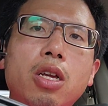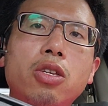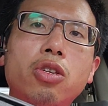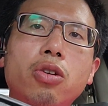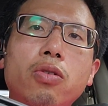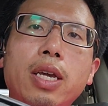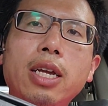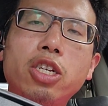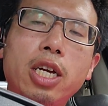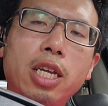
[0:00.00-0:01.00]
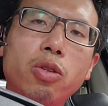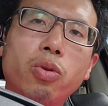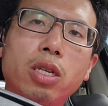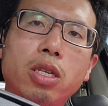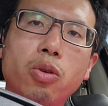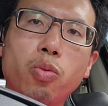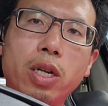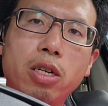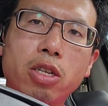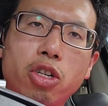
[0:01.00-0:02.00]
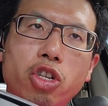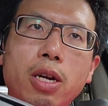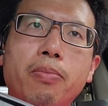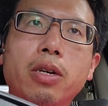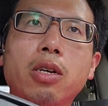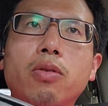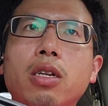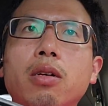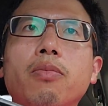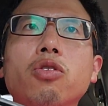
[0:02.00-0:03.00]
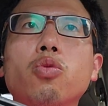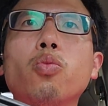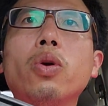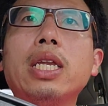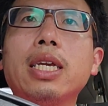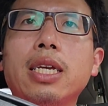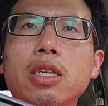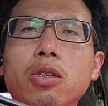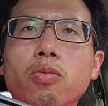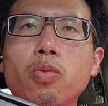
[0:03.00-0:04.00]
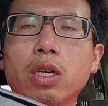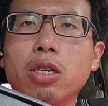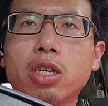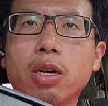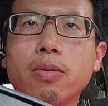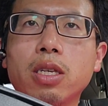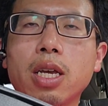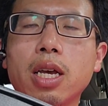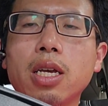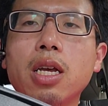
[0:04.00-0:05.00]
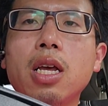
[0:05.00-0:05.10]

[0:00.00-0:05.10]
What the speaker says: So Ken Jennings, one of the winners on Jeopardy, one of the most winningest winners, shall we say,